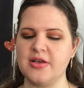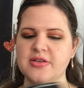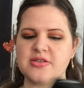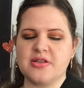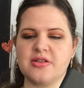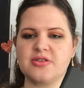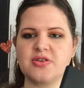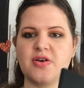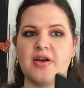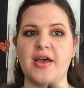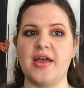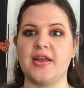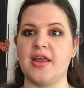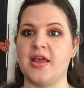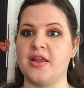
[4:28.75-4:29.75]
So let's go
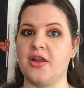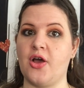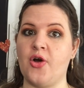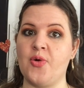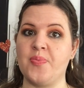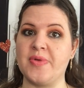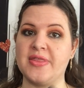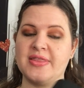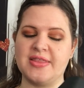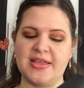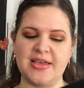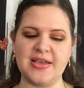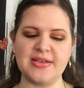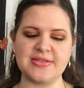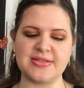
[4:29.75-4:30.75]
ahead and open
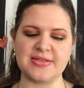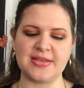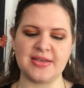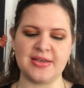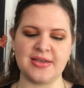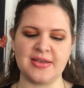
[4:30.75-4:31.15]
these.